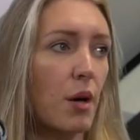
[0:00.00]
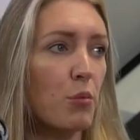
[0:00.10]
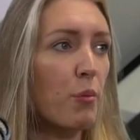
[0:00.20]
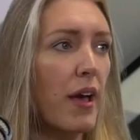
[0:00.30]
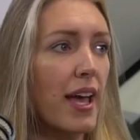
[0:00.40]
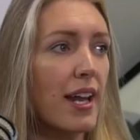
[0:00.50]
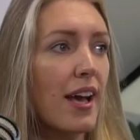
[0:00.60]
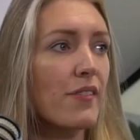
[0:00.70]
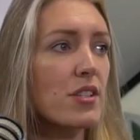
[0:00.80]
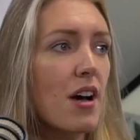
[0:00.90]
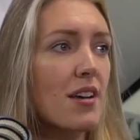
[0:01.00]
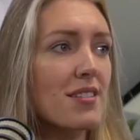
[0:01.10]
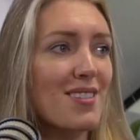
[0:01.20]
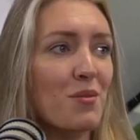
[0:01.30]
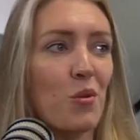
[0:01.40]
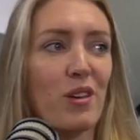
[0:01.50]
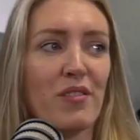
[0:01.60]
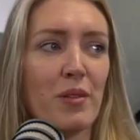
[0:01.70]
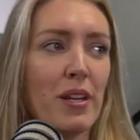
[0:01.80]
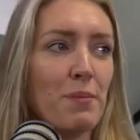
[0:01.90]
I'm not paying any advertisers and I'm not
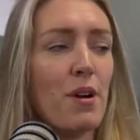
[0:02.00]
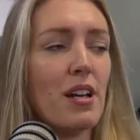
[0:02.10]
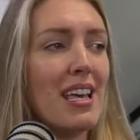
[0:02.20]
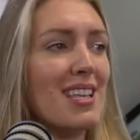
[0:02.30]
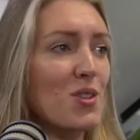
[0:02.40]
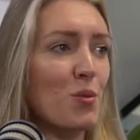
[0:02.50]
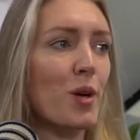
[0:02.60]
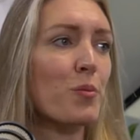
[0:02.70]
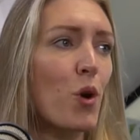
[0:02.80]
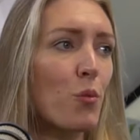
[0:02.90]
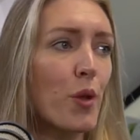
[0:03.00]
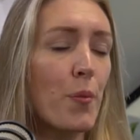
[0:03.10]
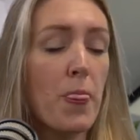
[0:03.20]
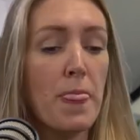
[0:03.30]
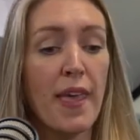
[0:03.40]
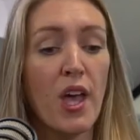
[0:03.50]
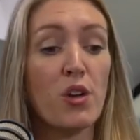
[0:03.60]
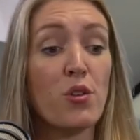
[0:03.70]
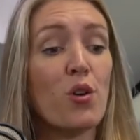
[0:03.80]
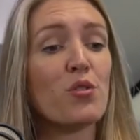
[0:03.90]
giving them any money. It's not my problem. Mm-hmm.
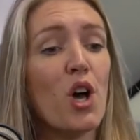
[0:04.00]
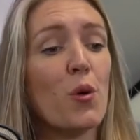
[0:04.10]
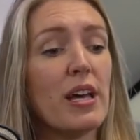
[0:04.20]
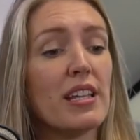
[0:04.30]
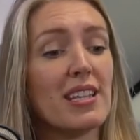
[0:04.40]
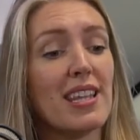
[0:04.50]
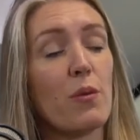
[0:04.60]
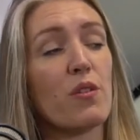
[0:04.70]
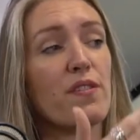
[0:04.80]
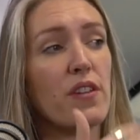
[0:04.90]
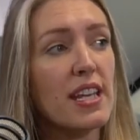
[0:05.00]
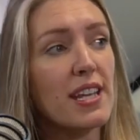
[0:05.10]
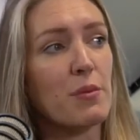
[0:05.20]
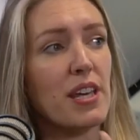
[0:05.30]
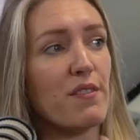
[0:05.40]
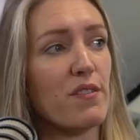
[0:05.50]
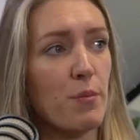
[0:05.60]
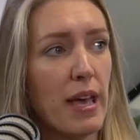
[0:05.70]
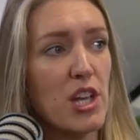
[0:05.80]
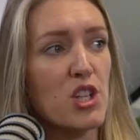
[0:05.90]
Not knowing that they were feeding me
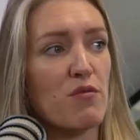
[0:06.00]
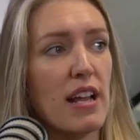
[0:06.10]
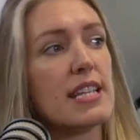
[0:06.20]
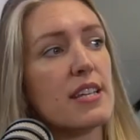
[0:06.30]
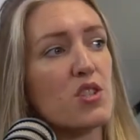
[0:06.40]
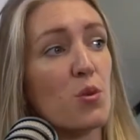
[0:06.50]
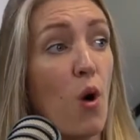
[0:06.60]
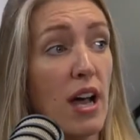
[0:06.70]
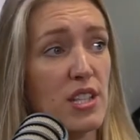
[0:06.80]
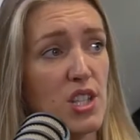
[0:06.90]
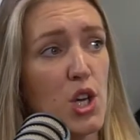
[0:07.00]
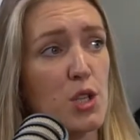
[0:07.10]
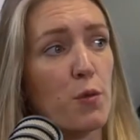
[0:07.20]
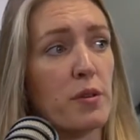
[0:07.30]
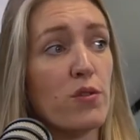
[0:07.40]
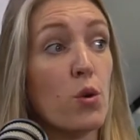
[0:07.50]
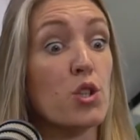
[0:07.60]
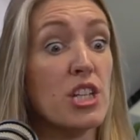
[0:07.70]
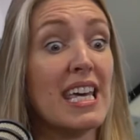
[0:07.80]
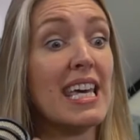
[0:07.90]
information relative to what I'd searched for before
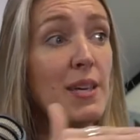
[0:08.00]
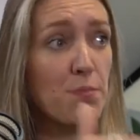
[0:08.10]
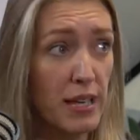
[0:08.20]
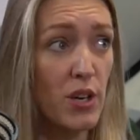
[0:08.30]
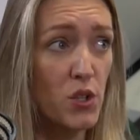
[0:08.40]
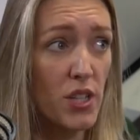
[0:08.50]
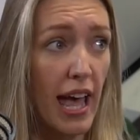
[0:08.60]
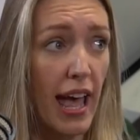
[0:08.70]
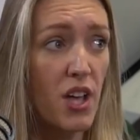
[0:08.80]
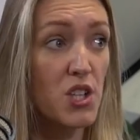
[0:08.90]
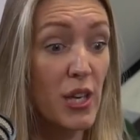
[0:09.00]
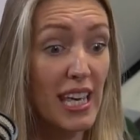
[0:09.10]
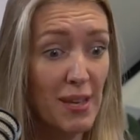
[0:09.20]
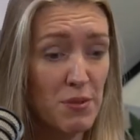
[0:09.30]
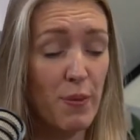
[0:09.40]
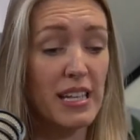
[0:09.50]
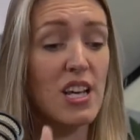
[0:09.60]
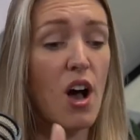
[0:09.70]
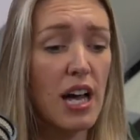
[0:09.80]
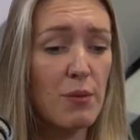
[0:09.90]
to keep me on there. So it keeps my
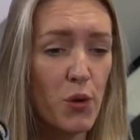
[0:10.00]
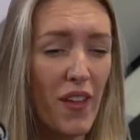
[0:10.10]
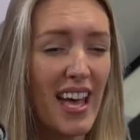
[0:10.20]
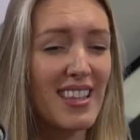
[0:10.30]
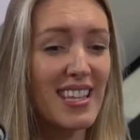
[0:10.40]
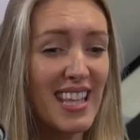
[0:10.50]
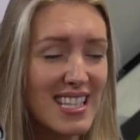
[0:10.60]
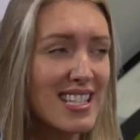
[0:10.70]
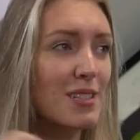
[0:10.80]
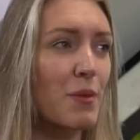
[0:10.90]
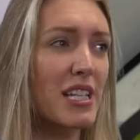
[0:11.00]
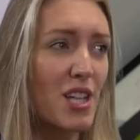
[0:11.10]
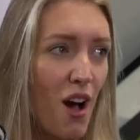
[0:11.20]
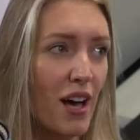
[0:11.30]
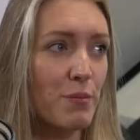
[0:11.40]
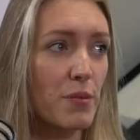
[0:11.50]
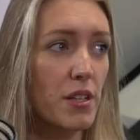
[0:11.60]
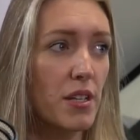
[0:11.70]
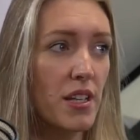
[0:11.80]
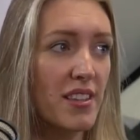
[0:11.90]
time on there and then they sell my time.
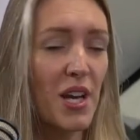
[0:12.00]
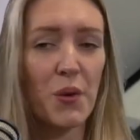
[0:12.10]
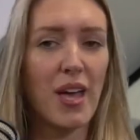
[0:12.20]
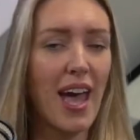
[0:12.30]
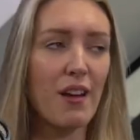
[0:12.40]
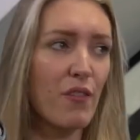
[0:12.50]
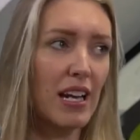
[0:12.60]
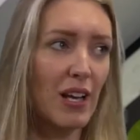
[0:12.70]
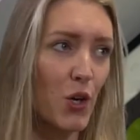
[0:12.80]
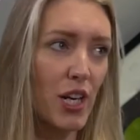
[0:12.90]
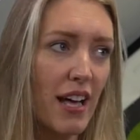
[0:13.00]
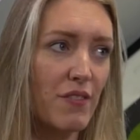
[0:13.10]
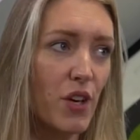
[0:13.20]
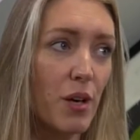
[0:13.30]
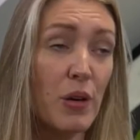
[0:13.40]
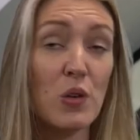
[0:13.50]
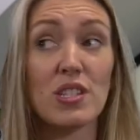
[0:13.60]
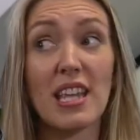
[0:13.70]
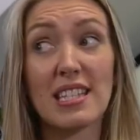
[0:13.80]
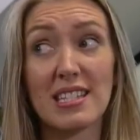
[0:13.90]
They don't care if I click advert because
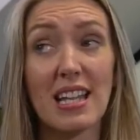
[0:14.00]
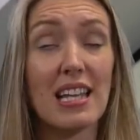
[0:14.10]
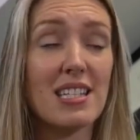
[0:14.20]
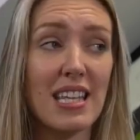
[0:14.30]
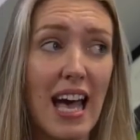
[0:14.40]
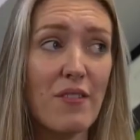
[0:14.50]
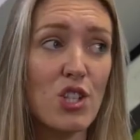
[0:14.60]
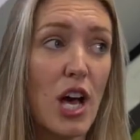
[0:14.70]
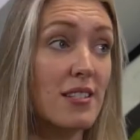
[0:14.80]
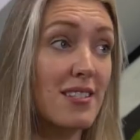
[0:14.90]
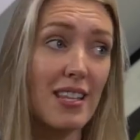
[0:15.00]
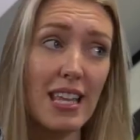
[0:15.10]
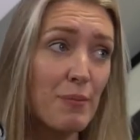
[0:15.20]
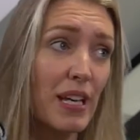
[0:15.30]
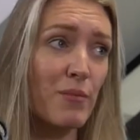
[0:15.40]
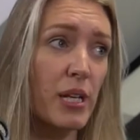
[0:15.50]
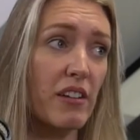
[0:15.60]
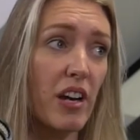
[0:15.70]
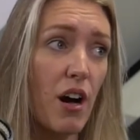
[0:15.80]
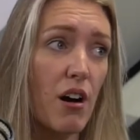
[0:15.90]
mm-hmm. they sell it to the advertiser. So they make
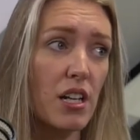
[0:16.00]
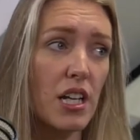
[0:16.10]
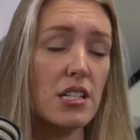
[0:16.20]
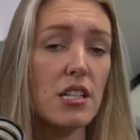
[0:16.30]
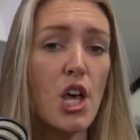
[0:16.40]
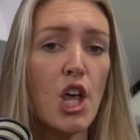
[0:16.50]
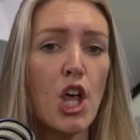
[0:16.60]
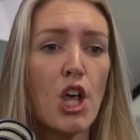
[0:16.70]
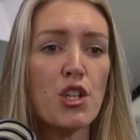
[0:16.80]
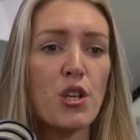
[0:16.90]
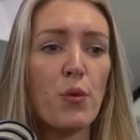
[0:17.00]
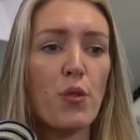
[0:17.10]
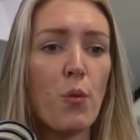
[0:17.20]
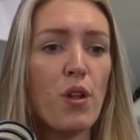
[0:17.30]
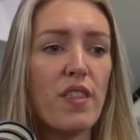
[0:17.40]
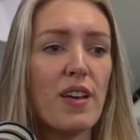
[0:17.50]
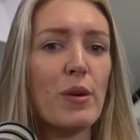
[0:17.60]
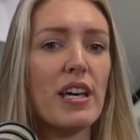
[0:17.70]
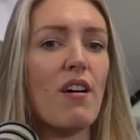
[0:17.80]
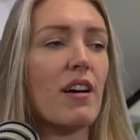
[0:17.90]
money regardless. So the one thing
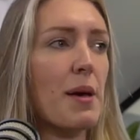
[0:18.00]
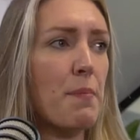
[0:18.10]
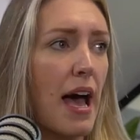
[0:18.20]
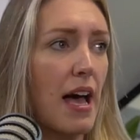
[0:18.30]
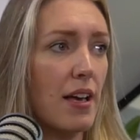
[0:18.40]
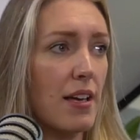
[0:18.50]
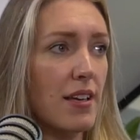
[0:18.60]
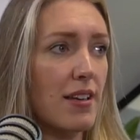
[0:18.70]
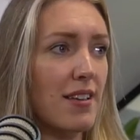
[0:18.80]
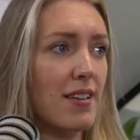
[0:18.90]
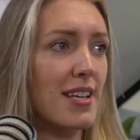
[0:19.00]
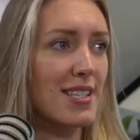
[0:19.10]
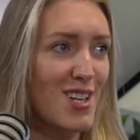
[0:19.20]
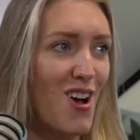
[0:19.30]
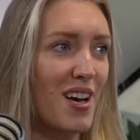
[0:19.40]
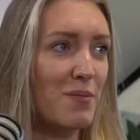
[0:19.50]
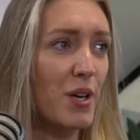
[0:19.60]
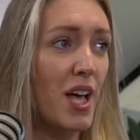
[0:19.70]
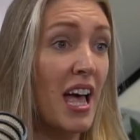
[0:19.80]
we can't get back is time.